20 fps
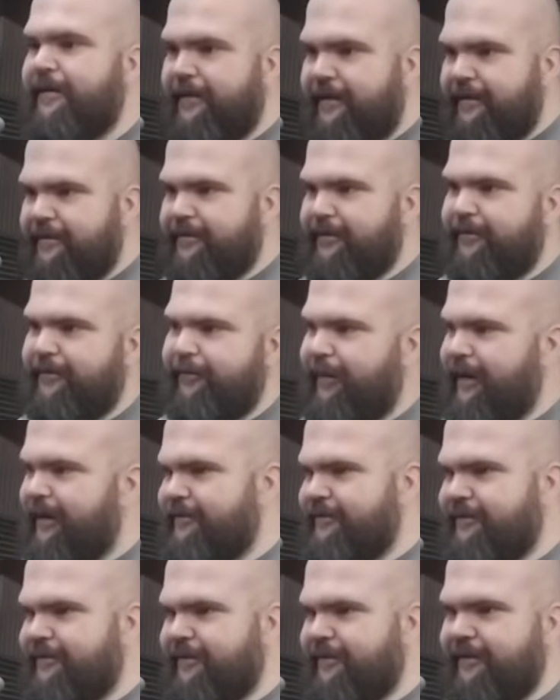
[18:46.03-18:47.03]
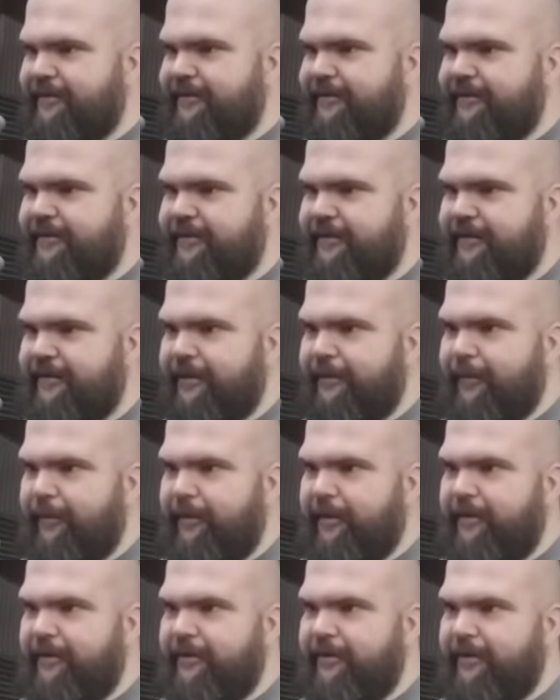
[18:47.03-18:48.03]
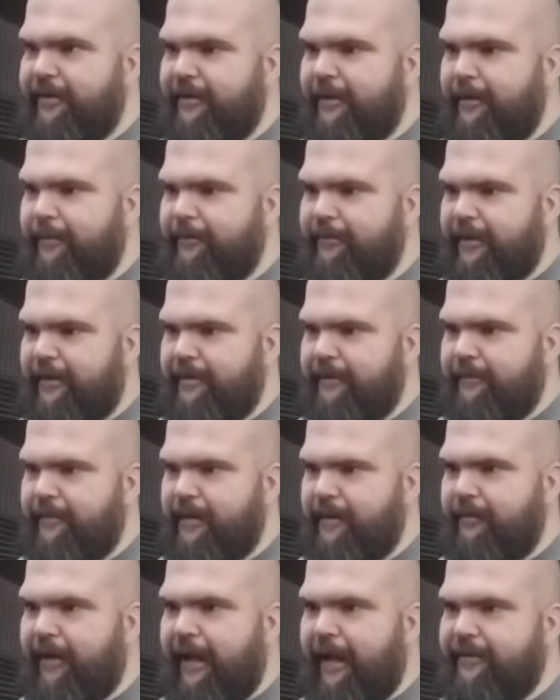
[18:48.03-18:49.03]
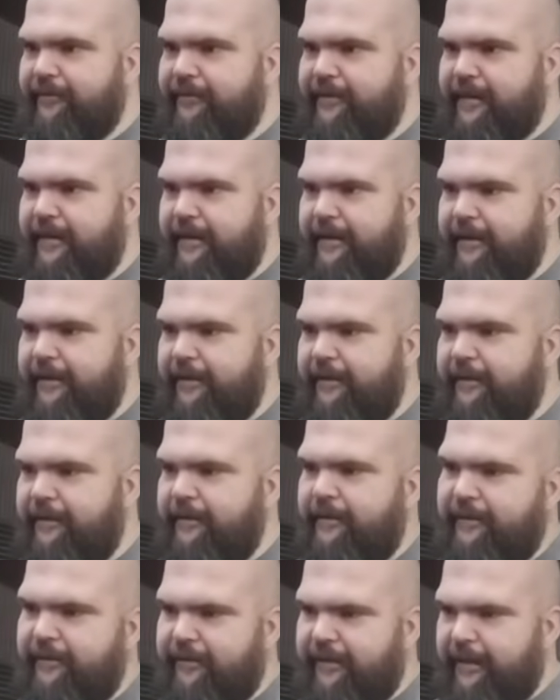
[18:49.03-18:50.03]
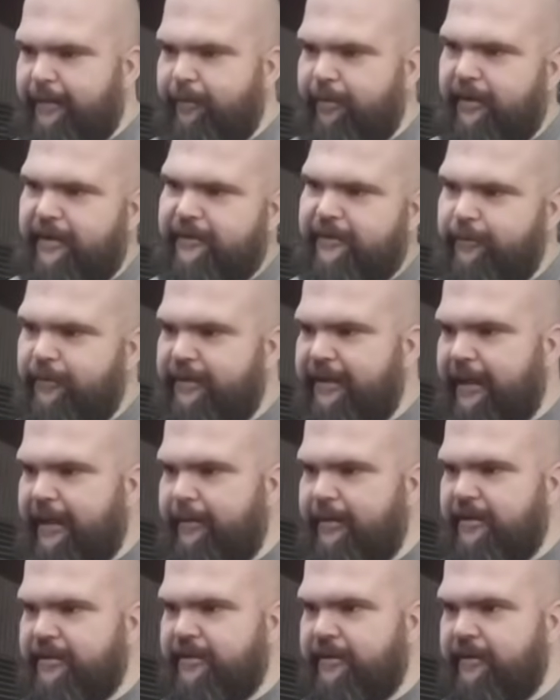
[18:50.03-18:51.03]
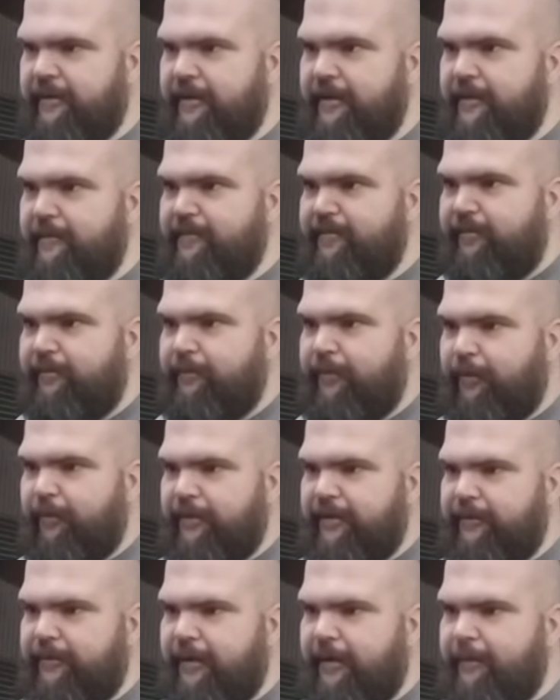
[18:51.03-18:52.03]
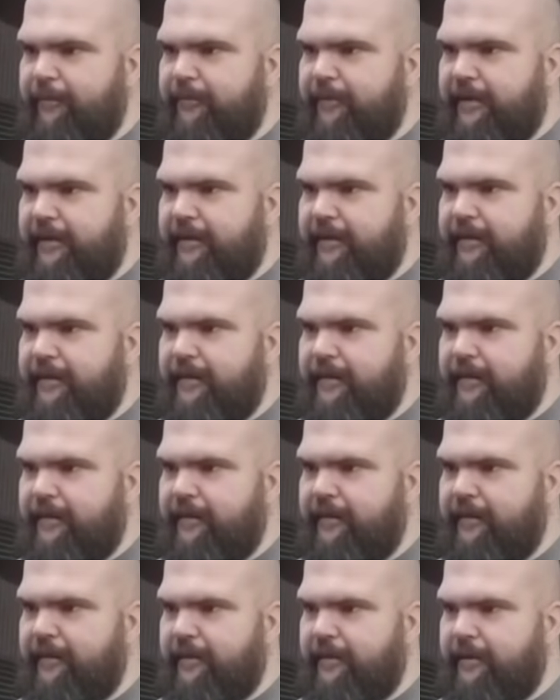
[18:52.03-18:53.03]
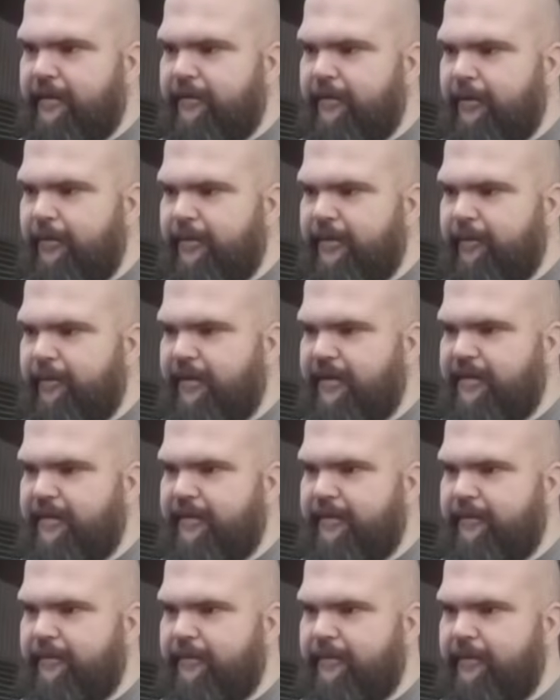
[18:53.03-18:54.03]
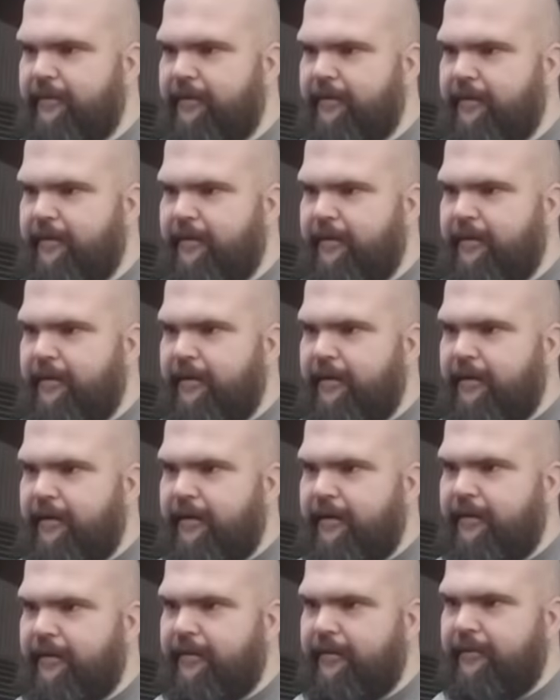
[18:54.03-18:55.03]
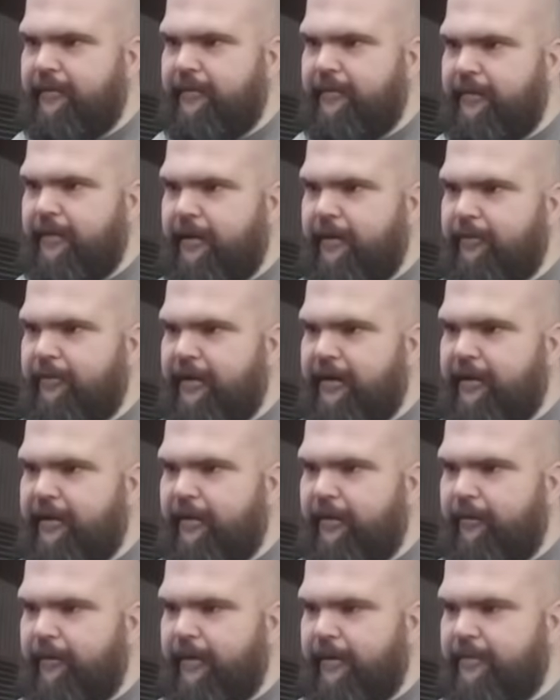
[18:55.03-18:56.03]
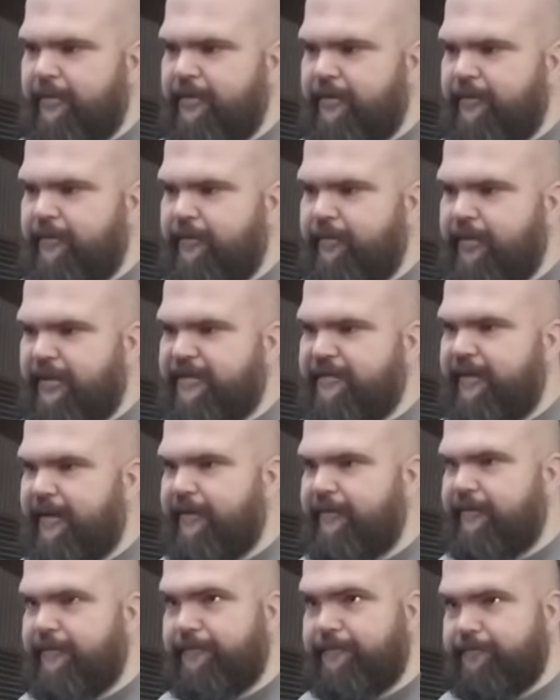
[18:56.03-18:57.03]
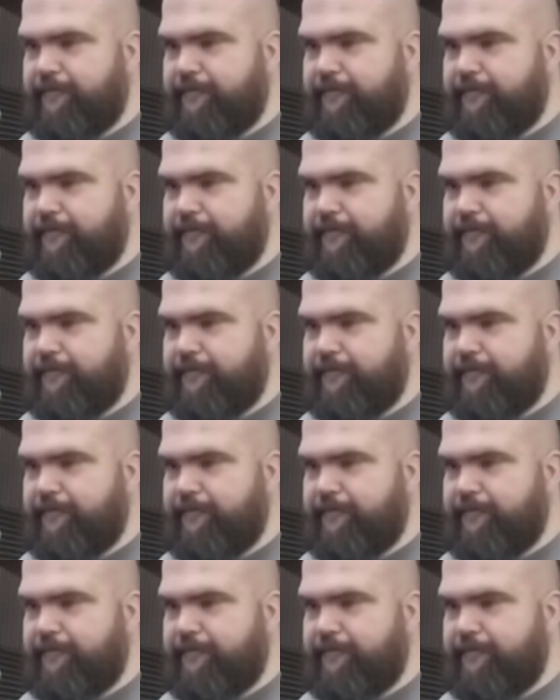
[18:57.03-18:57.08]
So you'll buy your stickers. You can come up here and you can upgrade them. So as we said here, you'll get +1 damage. But when you upgrade this, it'll go up to +2. And you can upgrade it all the way up to +5.